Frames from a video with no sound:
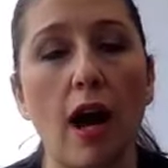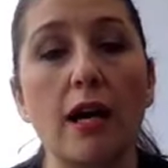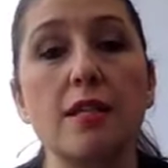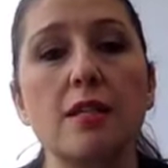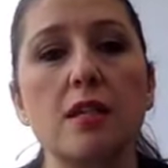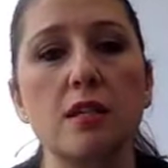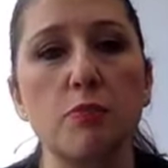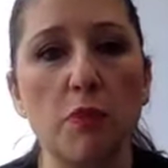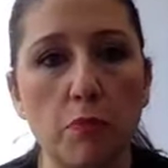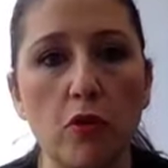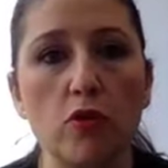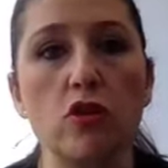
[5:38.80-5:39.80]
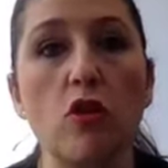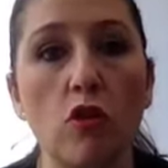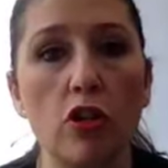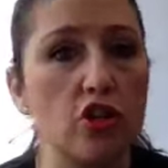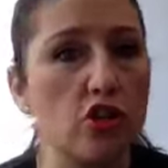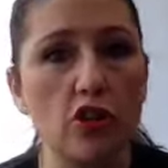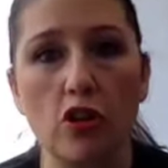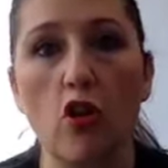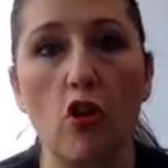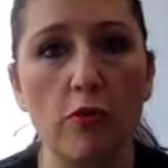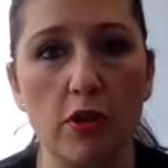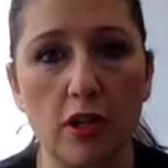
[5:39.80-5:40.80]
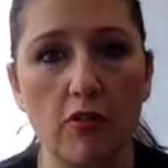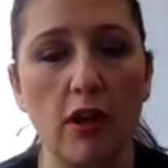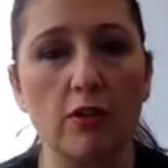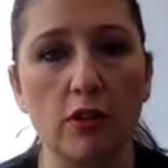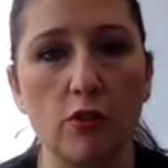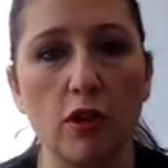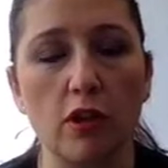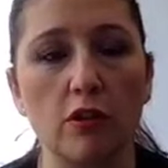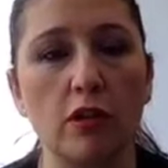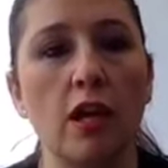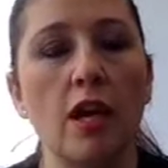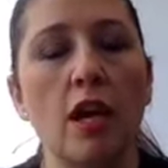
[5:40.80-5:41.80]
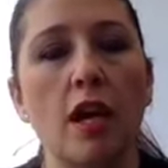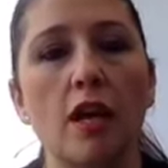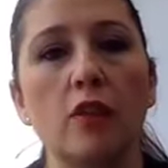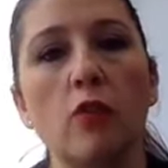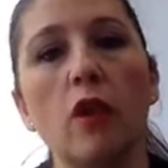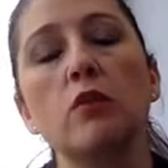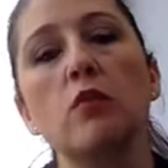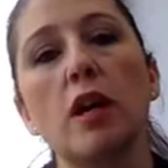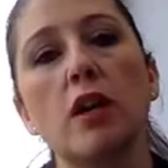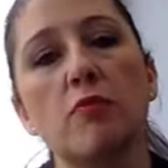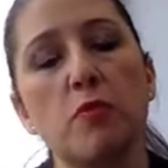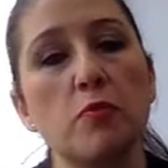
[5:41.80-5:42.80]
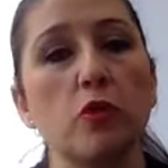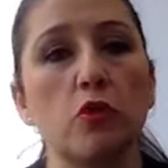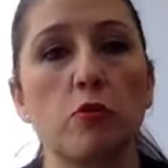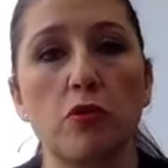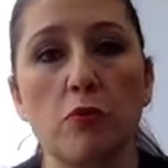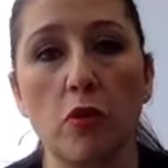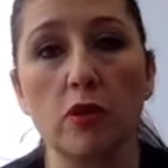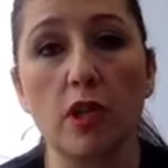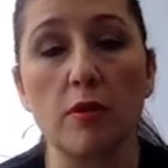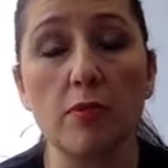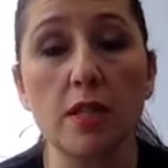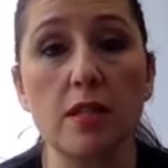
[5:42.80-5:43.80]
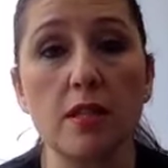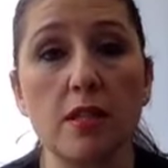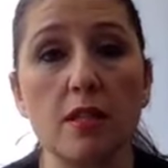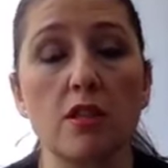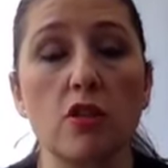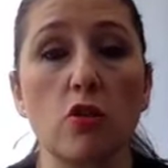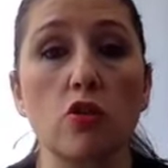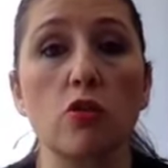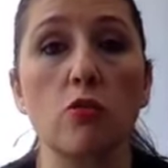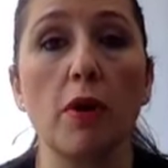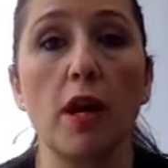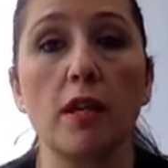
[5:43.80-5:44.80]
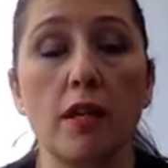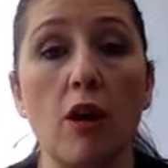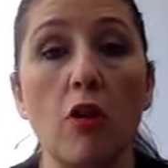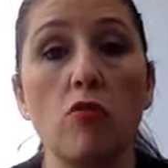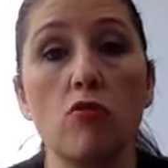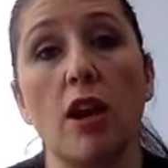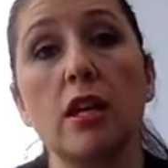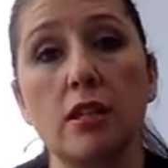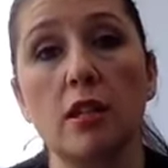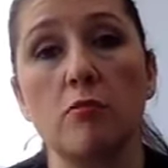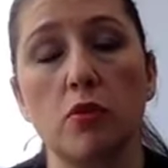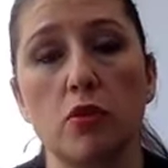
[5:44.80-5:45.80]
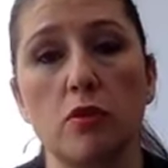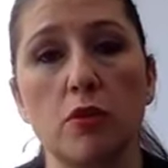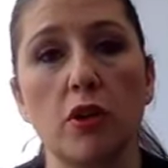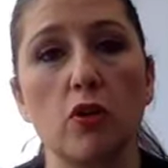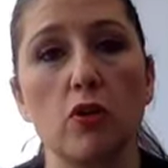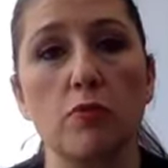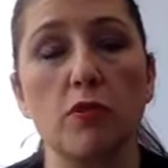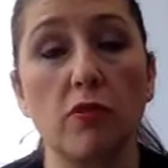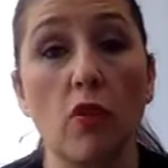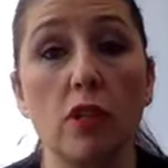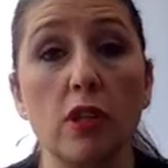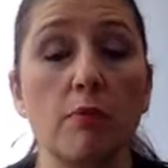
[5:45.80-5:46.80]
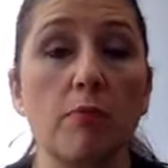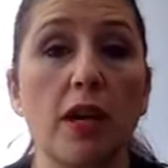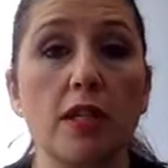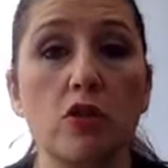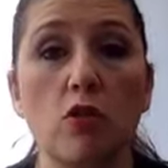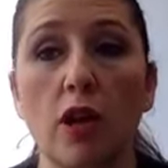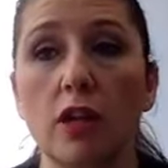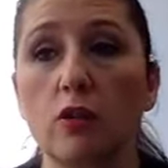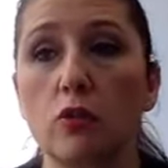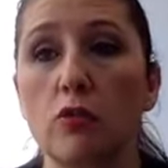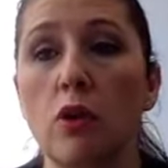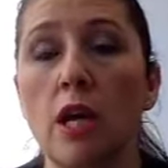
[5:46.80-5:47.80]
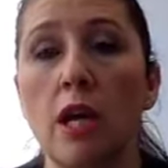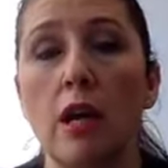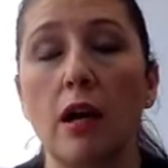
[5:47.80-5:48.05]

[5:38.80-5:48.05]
access people's knowledge globally around the world. And one way of people to promote their businesses is also by now writing books, because before in the past you had to